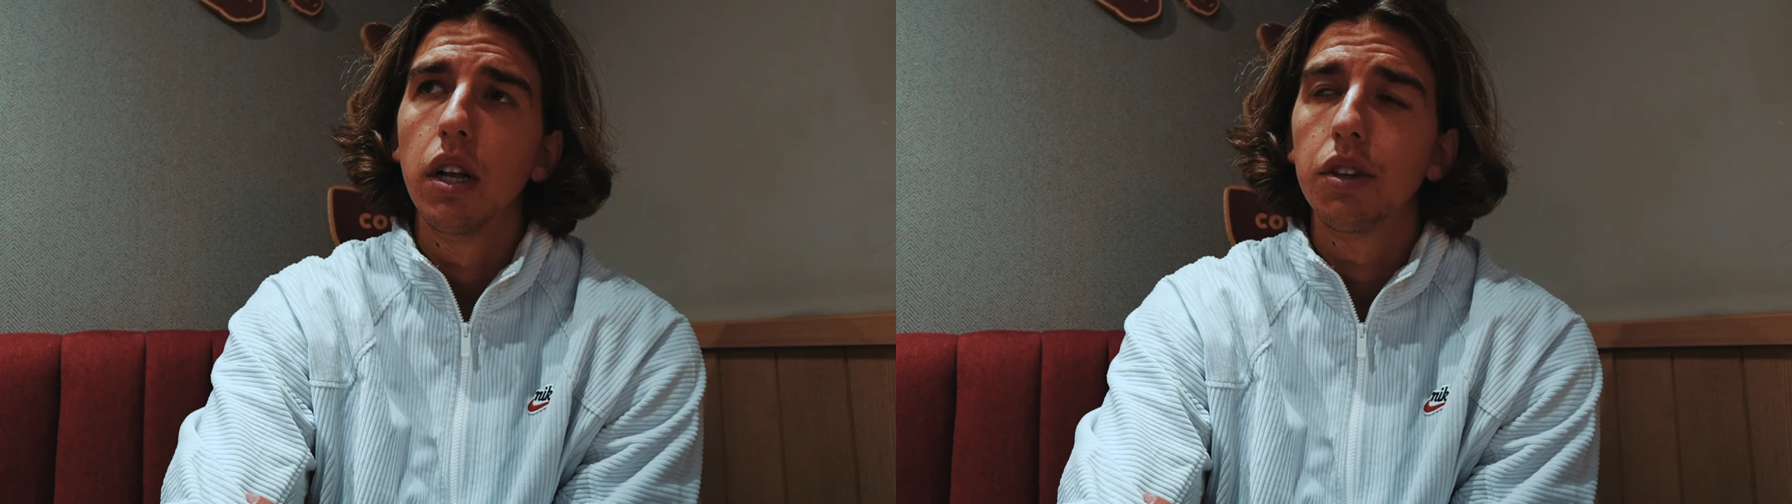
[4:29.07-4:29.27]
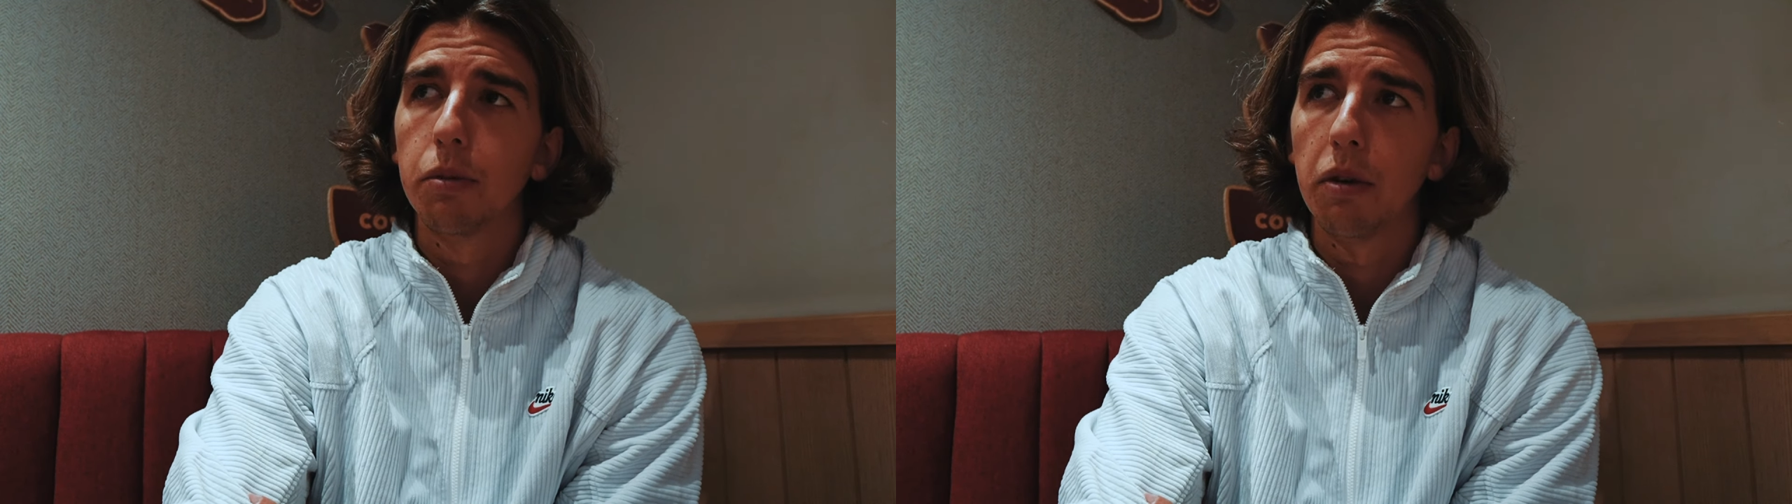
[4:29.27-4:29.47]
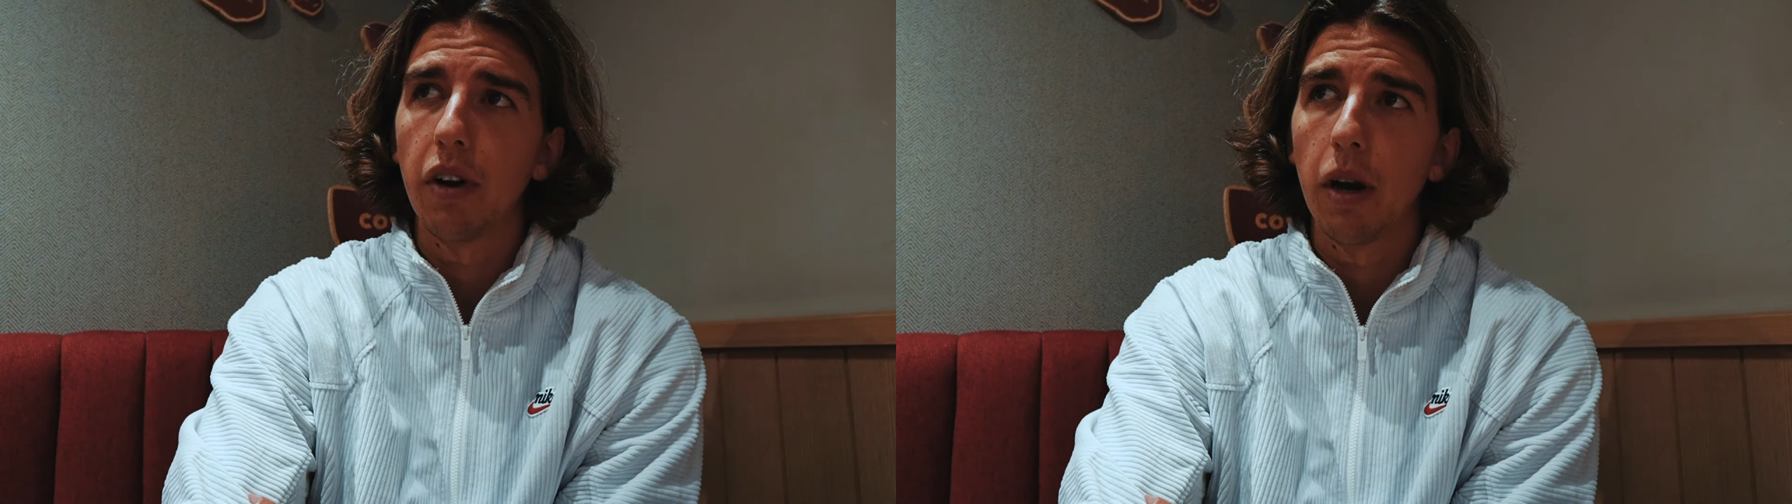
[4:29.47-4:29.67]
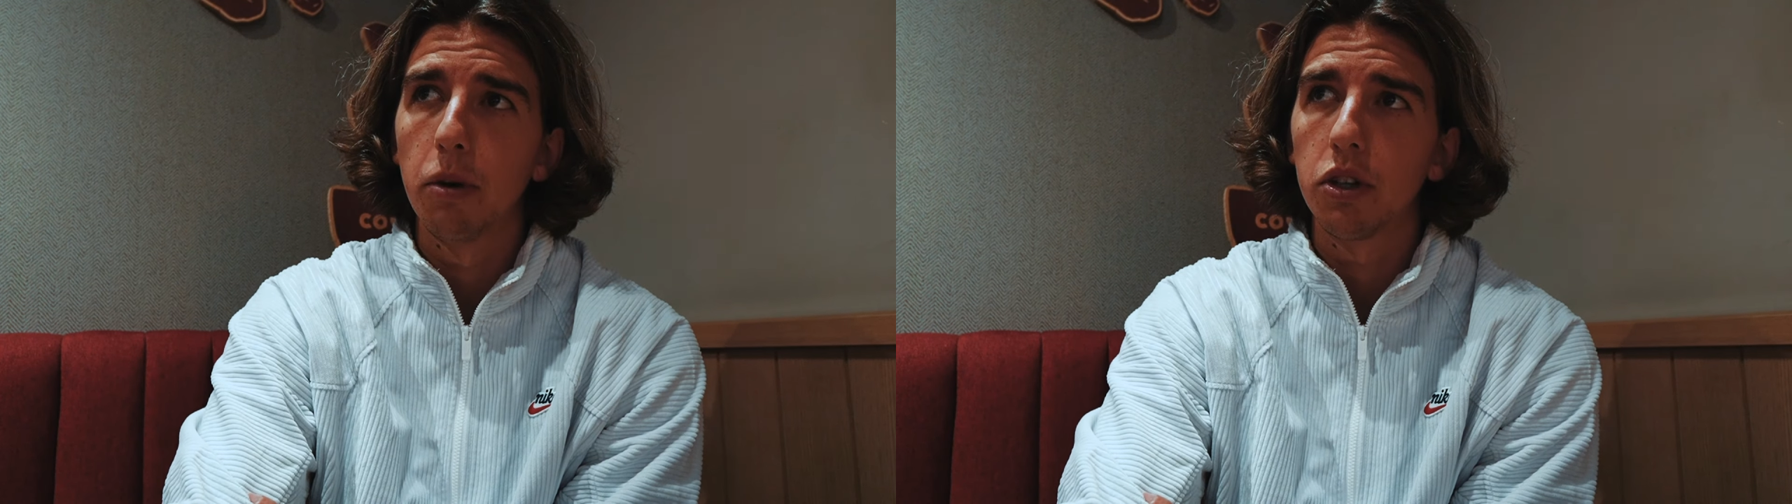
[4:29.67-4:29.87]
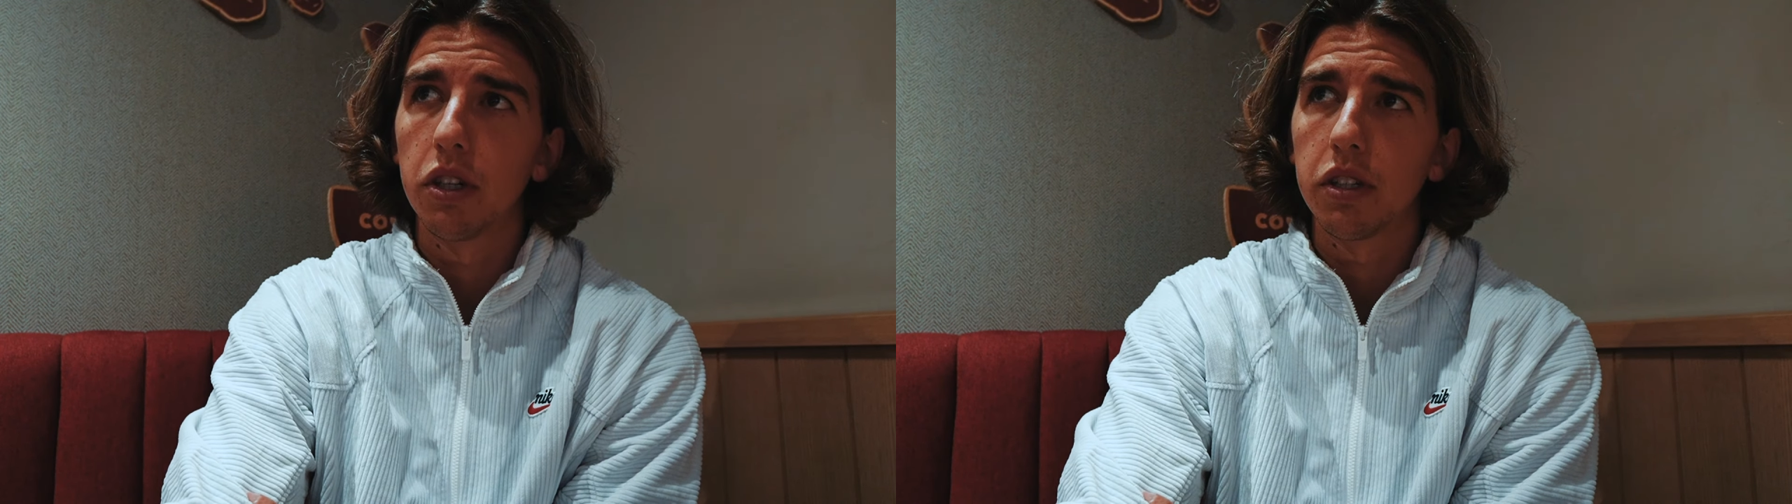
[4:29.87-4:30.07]
it's going to be very
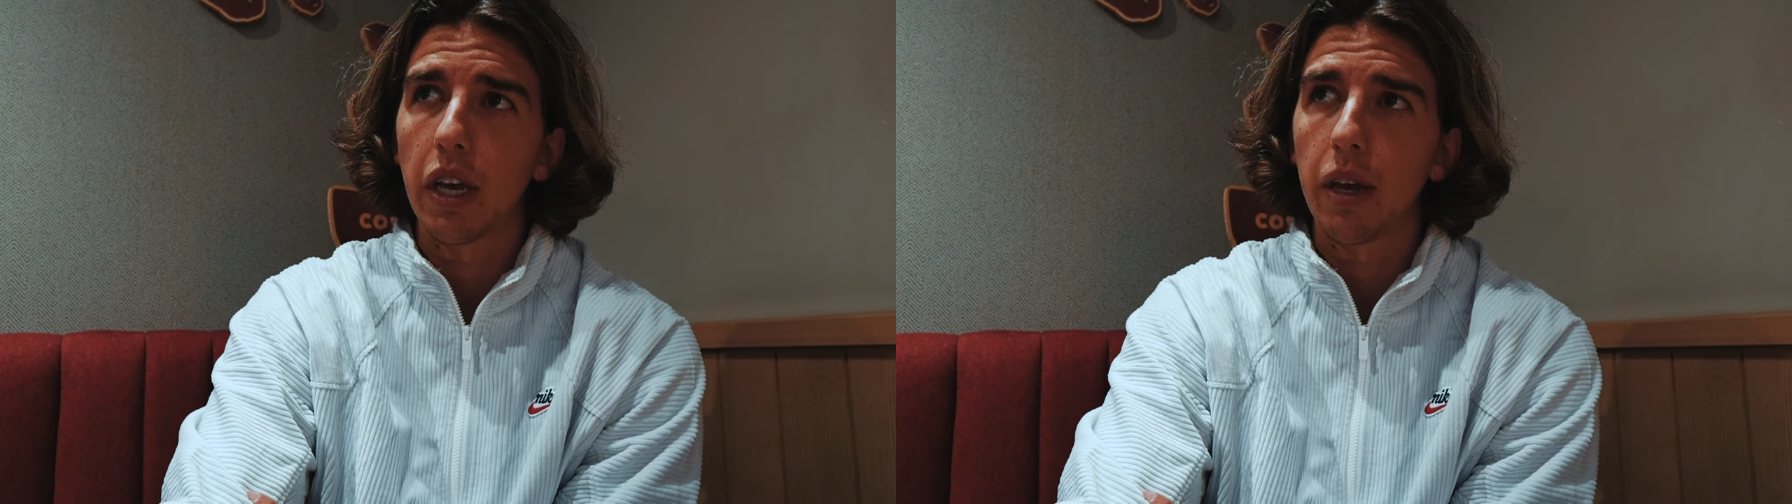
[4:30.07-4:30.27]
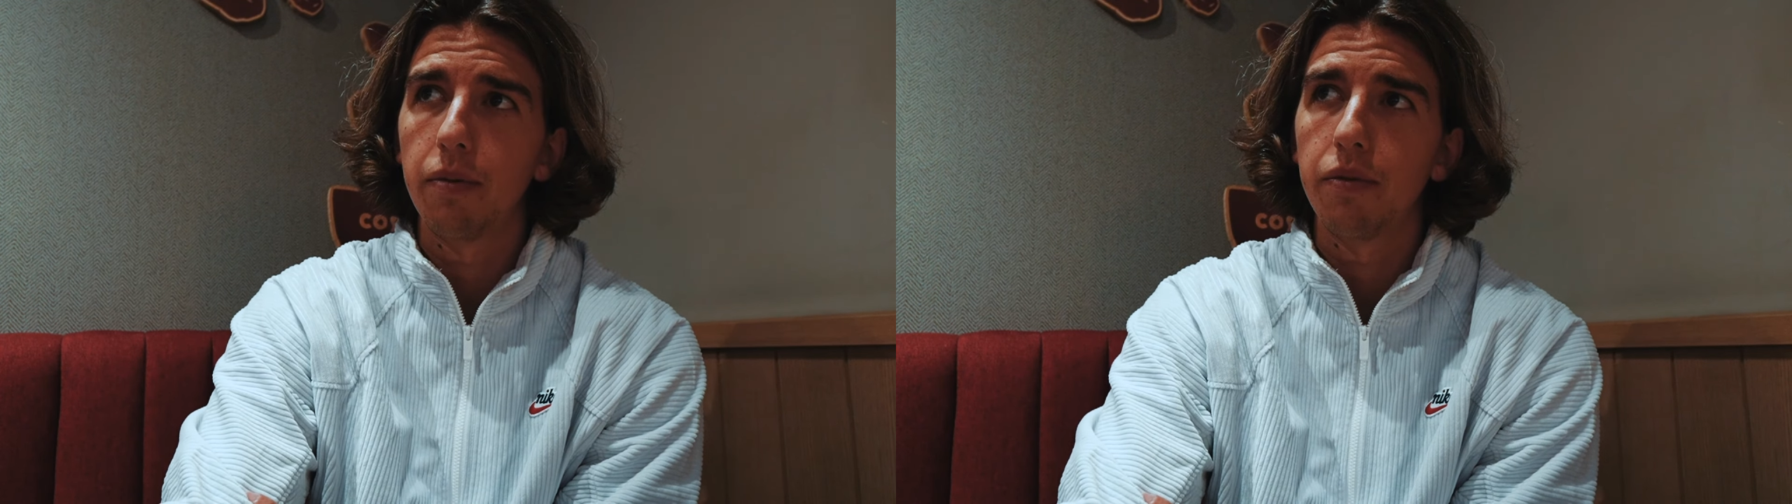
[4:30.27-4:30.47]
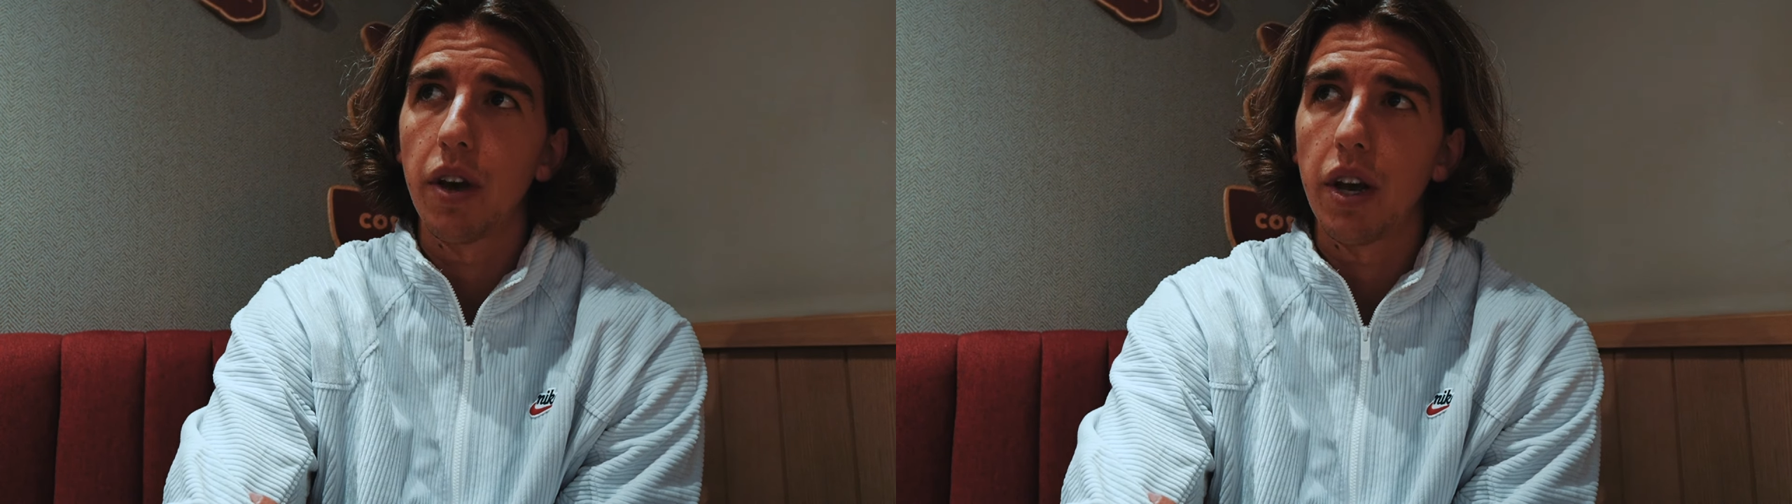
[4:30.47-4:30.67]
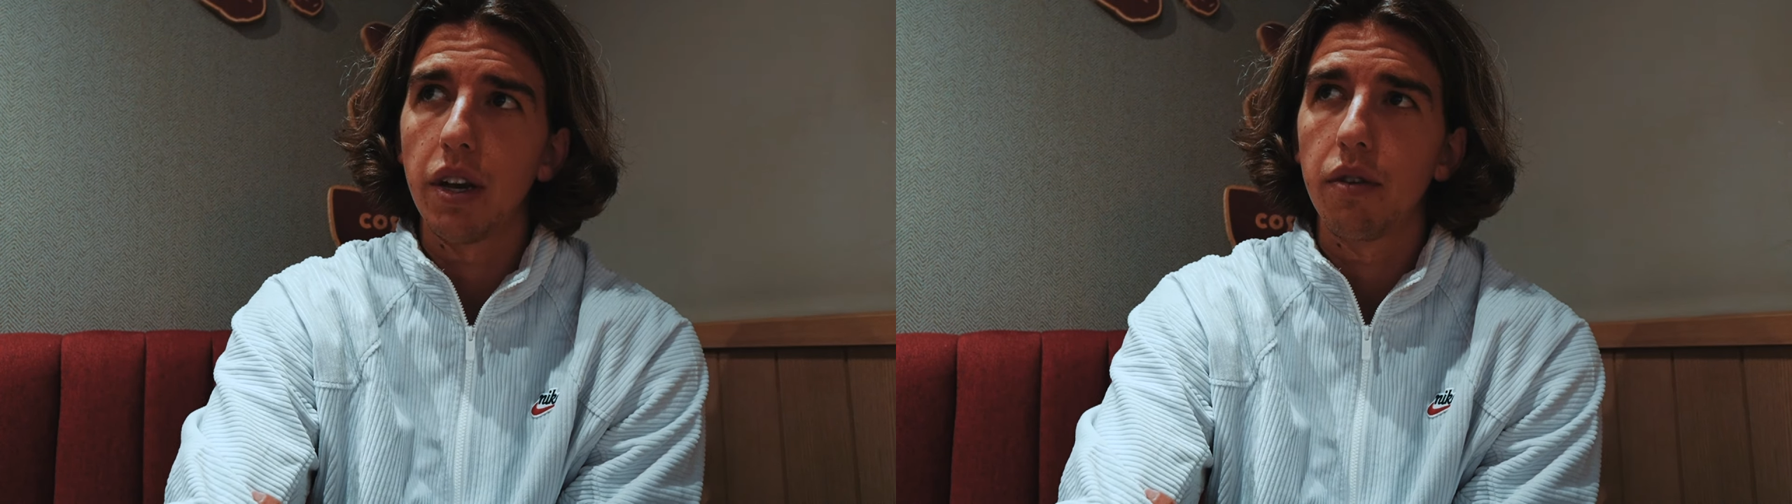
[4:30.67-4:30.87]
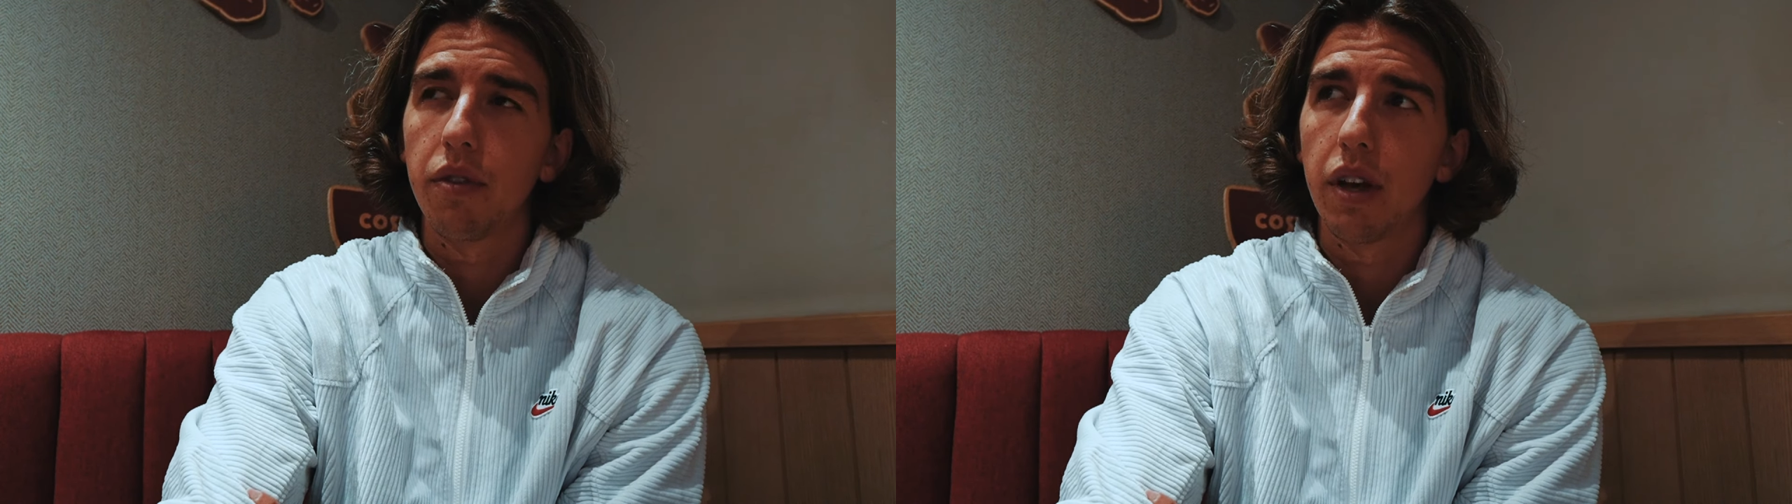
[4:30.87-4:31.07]
much in the same vein of